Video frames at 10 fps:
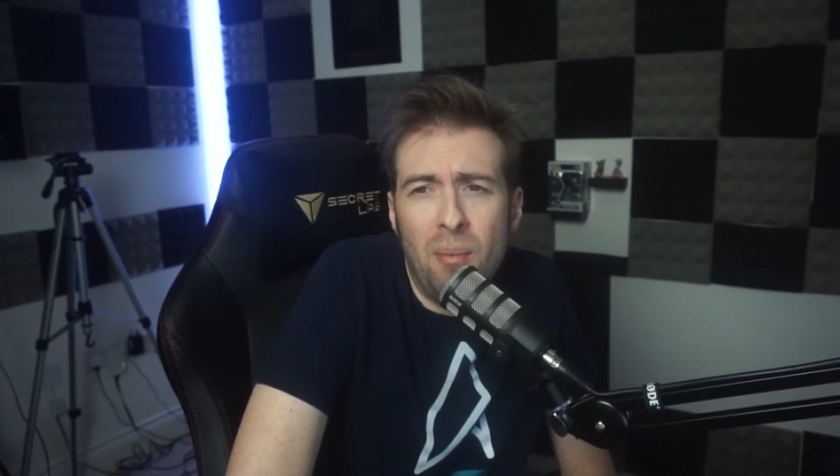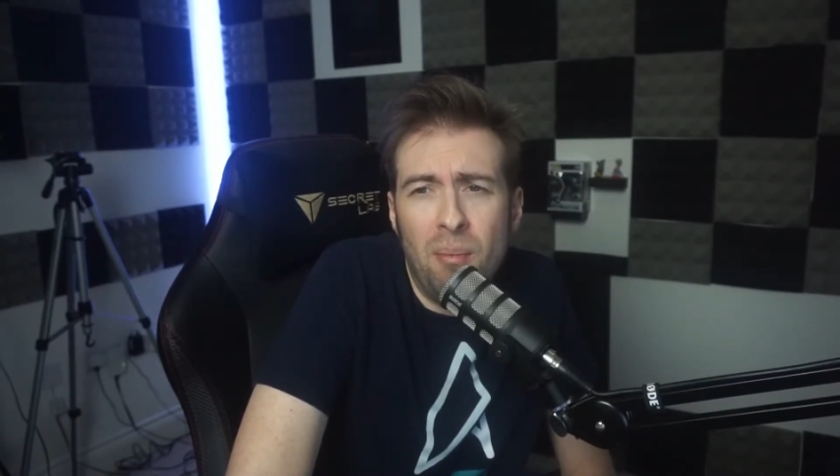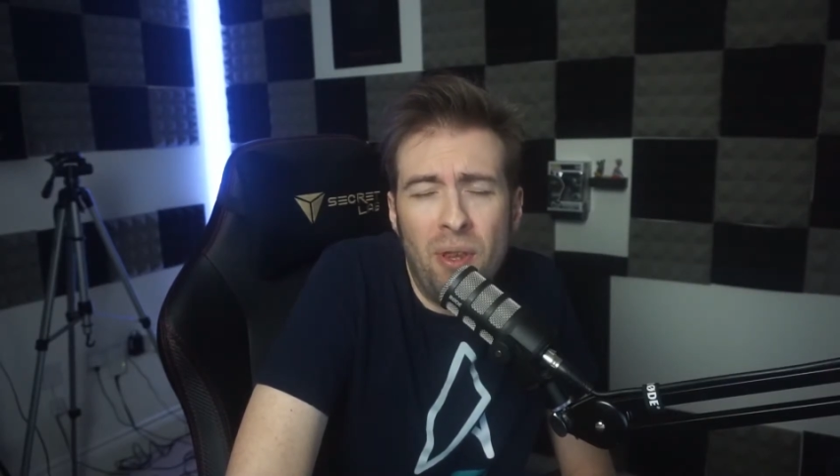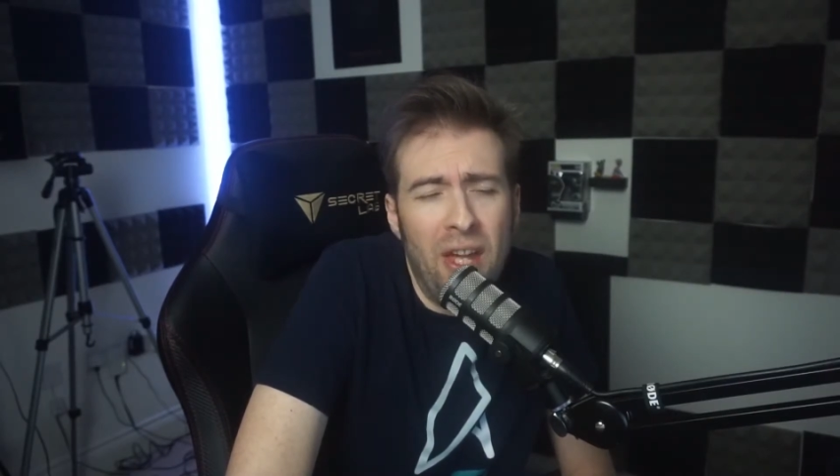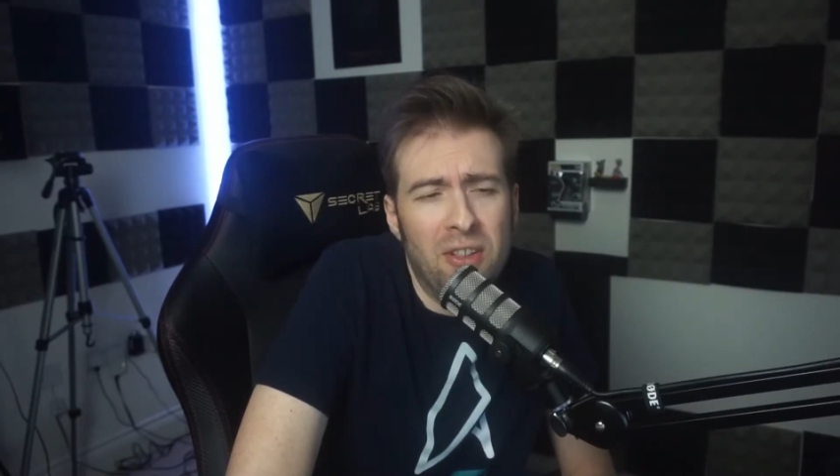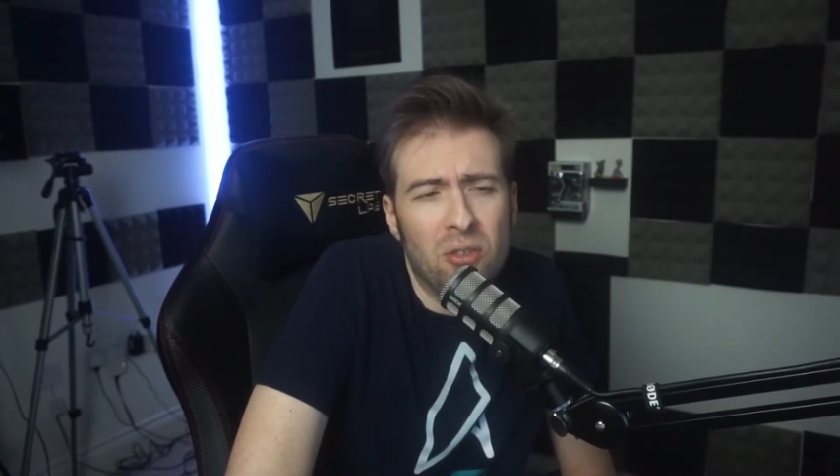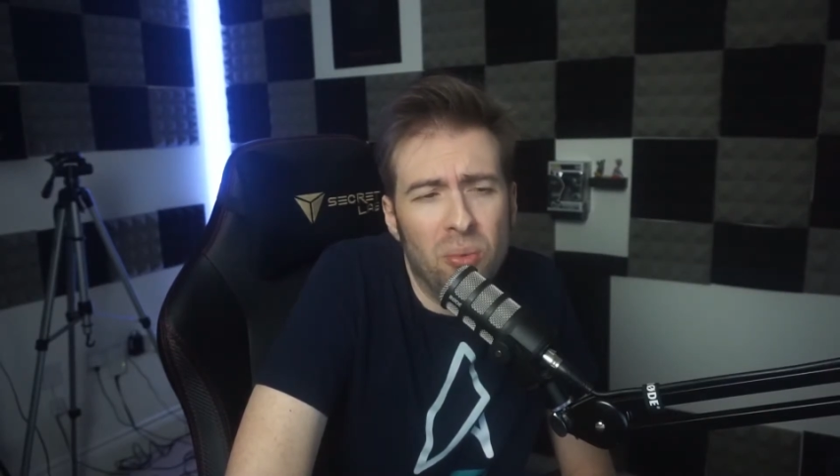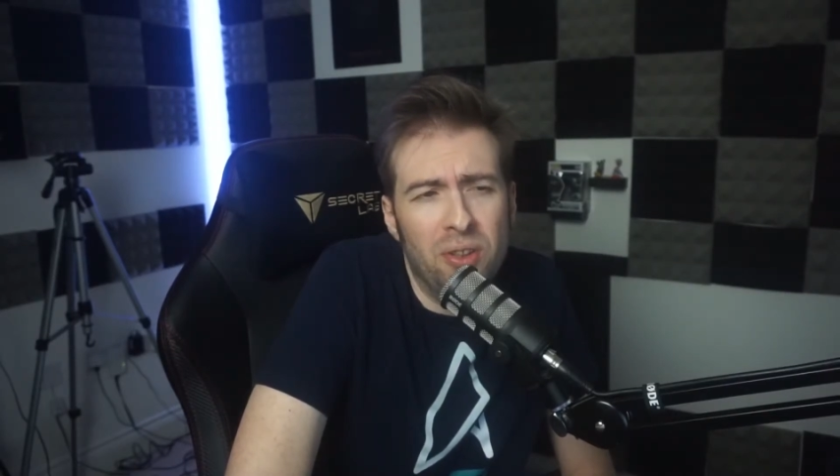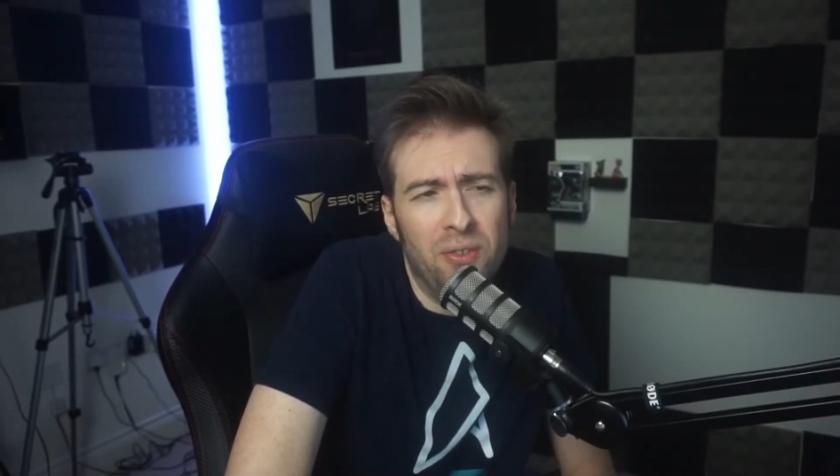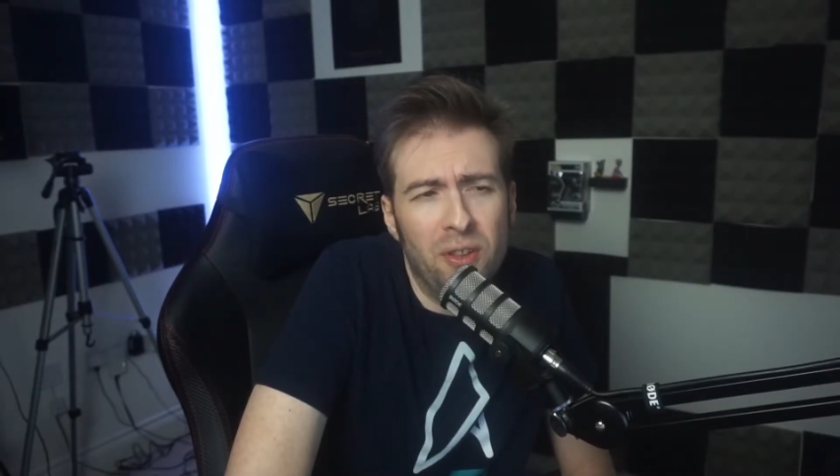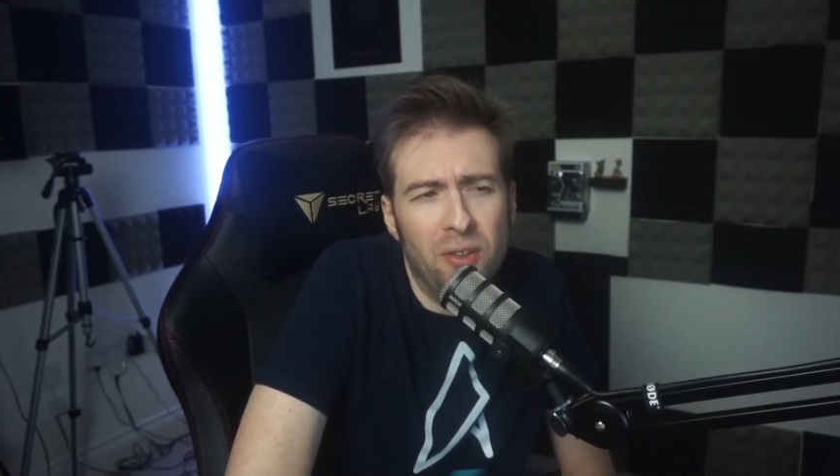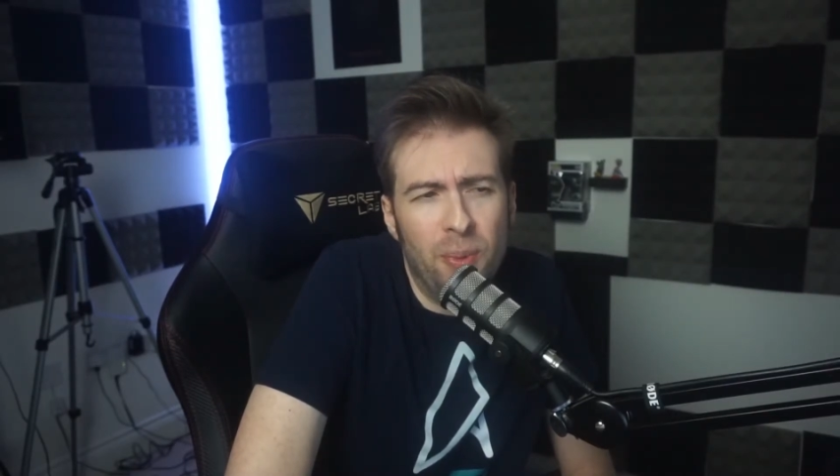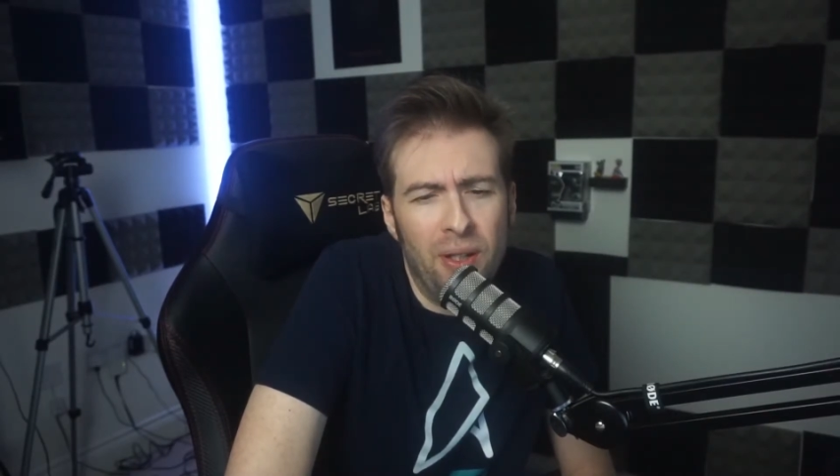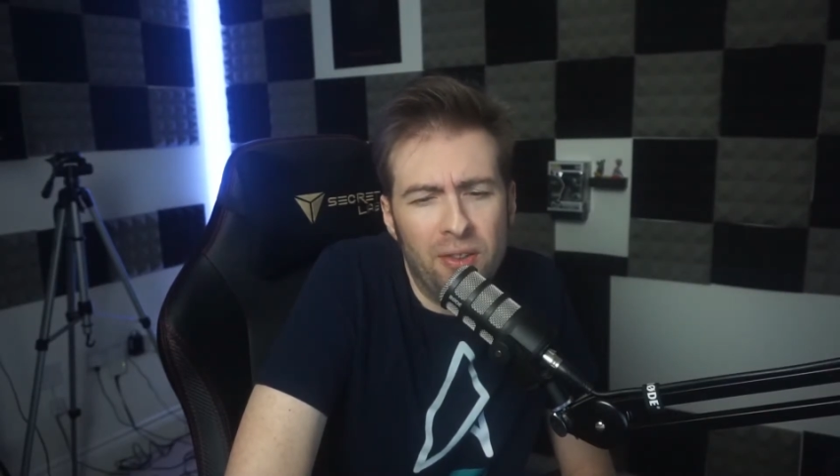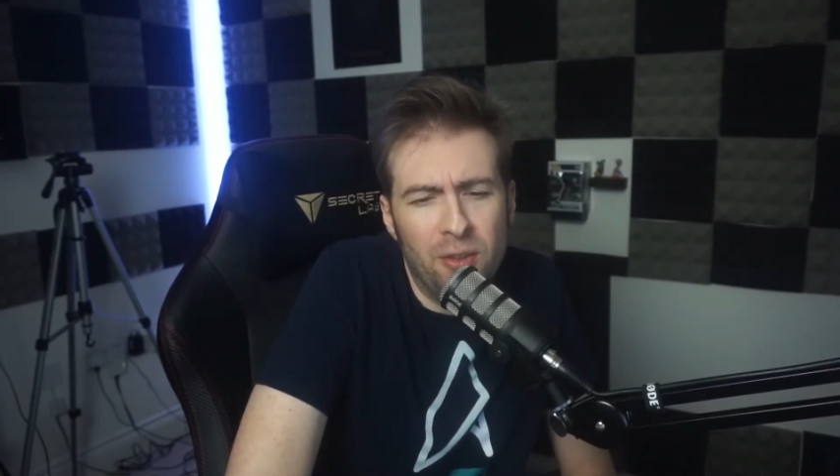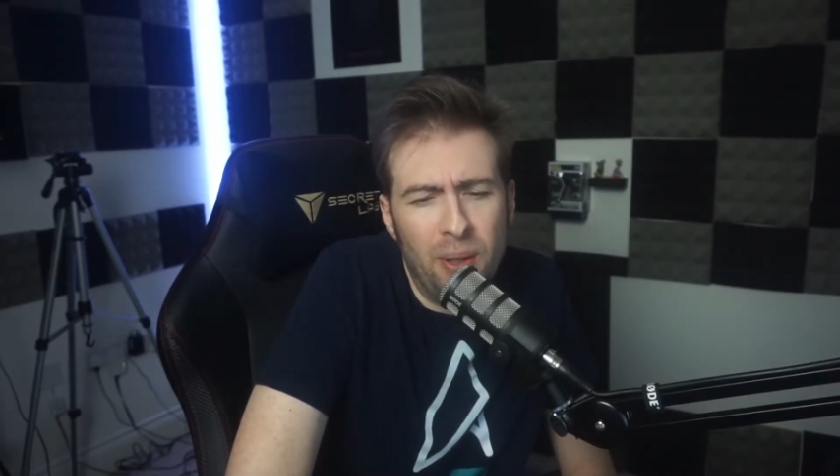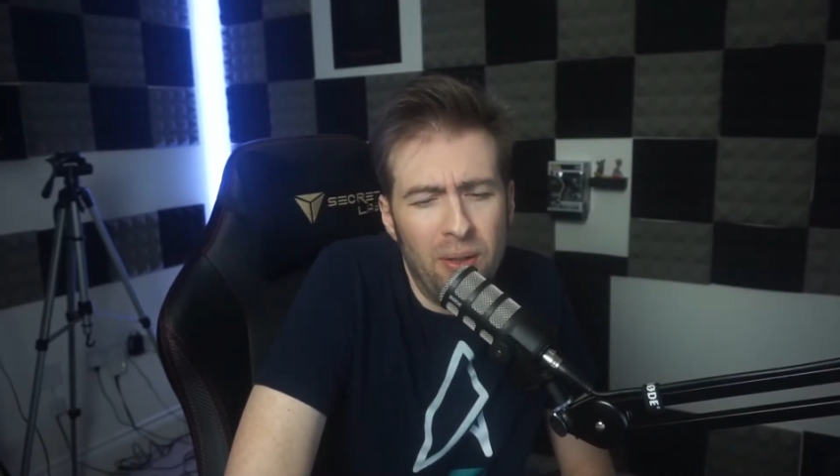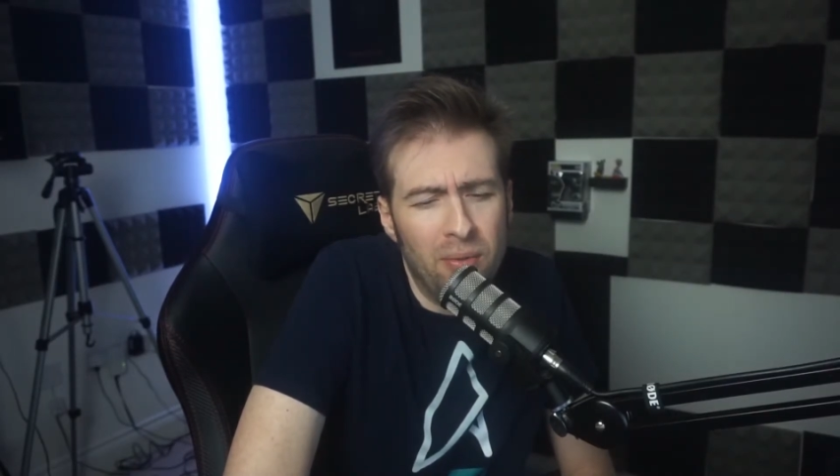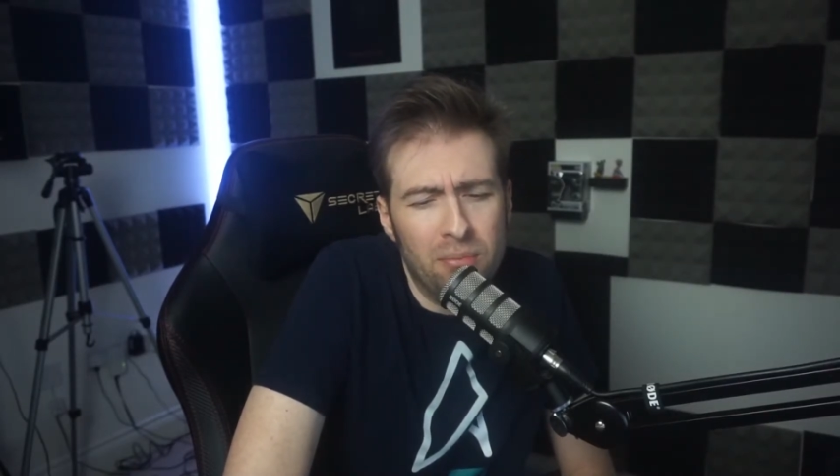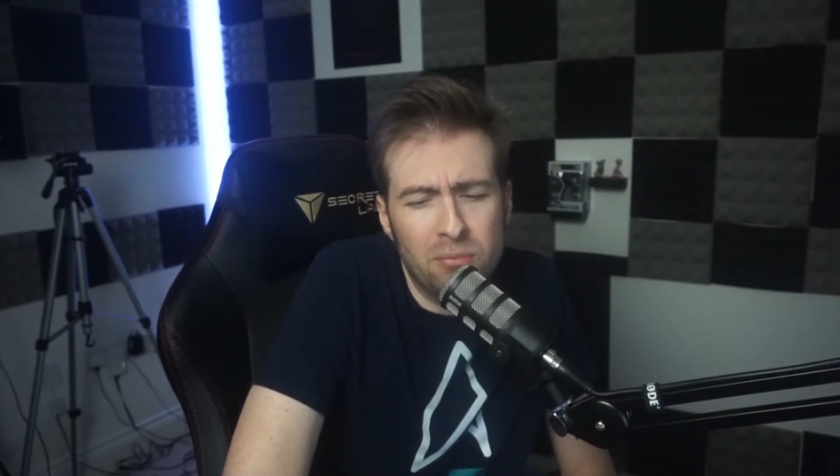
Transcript: But that's not what this video is about. This is about